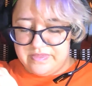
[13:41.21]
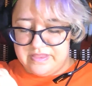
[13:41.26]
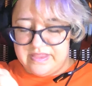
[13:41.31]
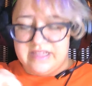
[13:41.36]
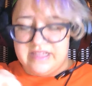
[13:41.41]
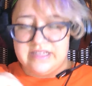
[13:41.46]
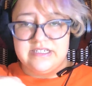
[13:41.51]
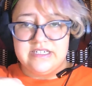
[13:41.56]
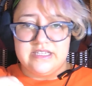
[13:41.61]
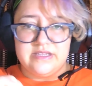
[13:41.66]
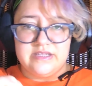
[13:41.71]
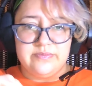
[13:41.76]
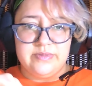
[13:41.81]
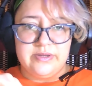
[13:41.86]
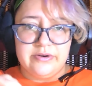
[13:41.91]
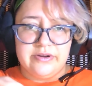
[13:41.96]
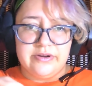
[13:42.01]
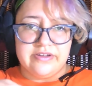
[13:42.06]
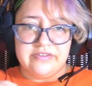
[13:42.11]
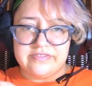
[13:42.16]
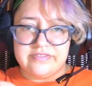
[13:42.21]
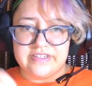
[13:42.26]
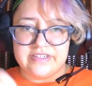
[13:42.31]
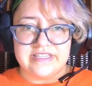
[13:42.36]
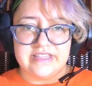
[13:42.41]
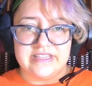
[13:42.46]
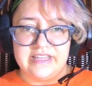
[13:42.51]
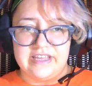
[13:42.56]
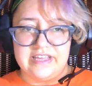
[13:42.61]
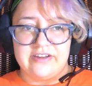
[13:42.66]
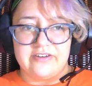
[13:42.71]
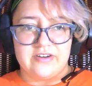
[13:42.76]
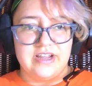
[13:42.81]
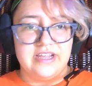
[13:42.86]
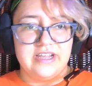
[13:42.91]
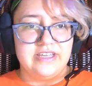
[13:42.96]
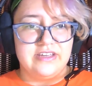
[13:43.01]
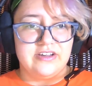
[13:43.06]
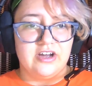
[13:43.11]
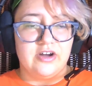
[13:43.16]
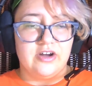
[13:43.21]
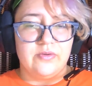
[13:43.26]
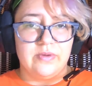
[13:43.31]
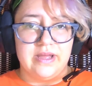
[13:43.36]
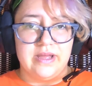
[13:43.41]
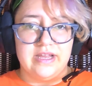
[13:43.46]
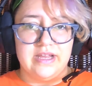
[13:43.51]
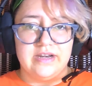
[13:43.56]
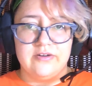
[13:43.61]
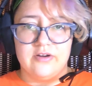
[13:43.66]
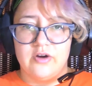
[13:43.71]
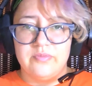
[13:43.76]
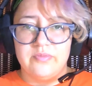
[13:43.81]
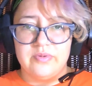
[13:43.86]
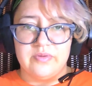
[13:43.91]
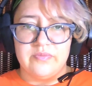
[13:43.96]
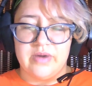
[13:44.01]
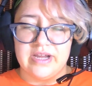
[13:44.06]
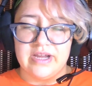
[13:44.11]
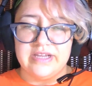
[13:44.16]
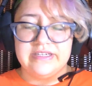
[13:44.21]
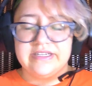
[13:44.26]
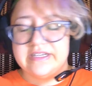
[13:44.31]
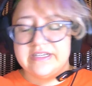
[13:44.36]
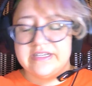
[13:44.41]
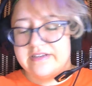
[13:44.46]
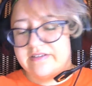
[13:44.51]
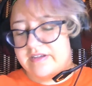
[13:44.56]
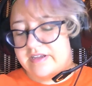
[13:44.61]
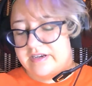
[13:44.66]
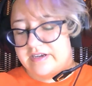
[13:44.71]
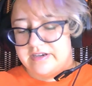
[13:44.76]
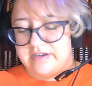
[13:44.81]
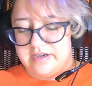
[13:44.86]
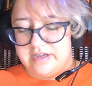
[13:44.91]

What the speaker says: that's the beauty of this thing, right? You go in open minded and